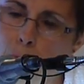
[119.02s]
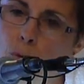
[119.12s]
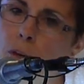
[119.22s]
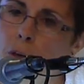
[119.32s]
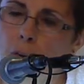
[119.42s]

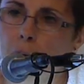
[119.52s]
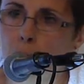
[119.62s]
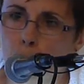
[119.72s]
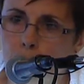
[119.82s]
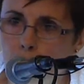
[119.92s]
we kind of like
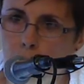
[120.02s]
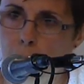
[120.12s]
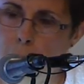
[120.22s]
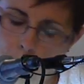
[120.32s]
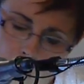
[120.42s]
Greek.
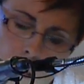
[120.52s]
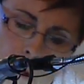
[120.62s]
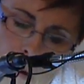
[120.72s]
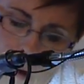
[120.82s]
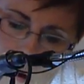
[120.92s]

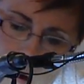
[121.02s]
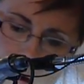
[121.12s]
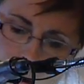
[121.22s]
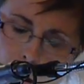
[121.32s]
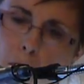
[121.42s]

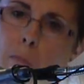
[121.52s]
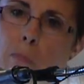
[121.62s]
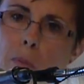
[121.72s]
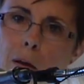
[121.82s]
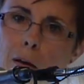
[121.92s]

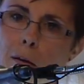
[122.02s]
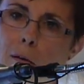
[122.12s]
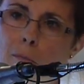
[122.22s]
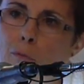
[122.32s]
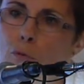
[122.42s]
Um,
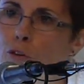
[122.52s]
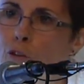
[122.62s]
we